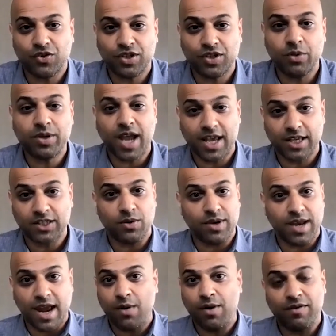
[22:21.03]
So
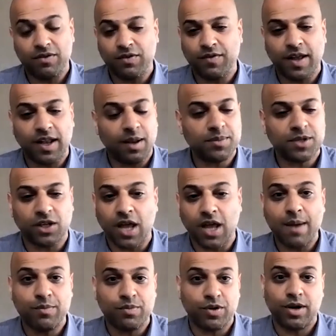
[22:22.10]
now I've developed a
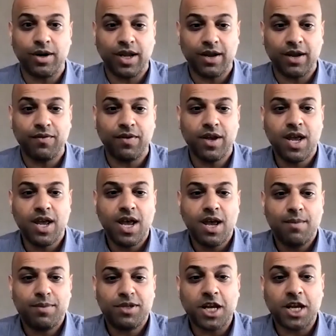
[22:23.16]
library of
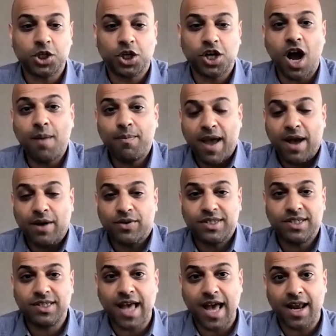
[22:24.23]
potential
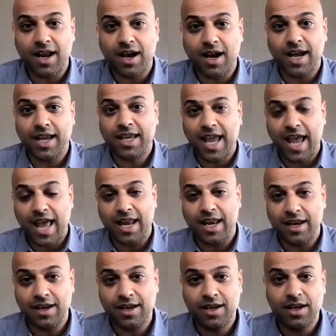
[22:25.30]
compounds that I
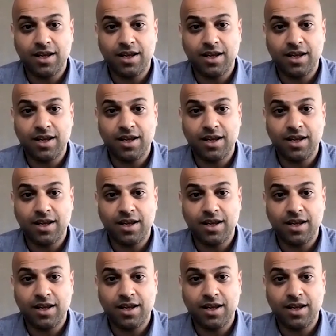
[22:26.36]
can